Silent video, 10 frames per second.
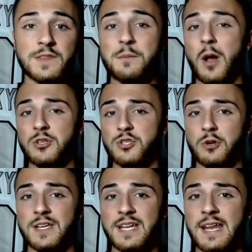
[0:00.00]
the Montreal
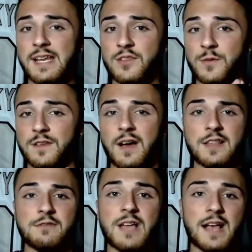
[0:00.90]
Canadiens, with the
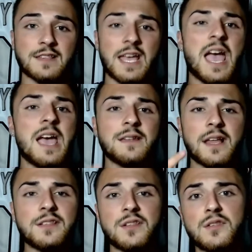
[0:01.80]
likes of guys like
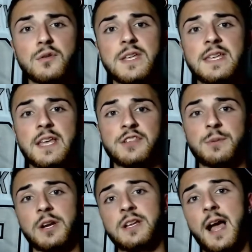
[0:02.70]
Nick Suzuki,
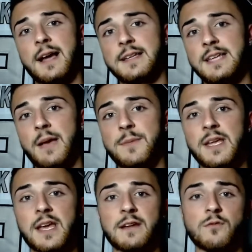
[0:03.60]
Jesperi Kotkaniemi,
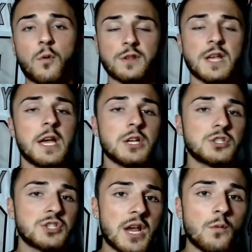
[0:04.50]
and of course
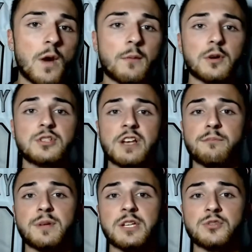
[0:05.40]
Shea Weber, Jeff
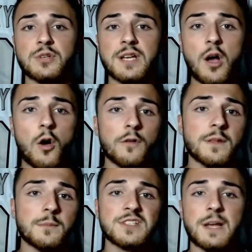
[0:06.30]
Petrie, all of
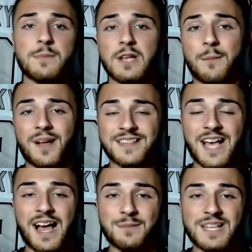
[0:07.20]
them stepping up at
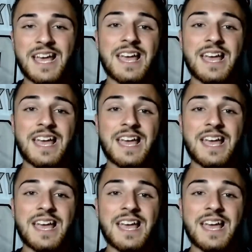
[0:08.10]
times.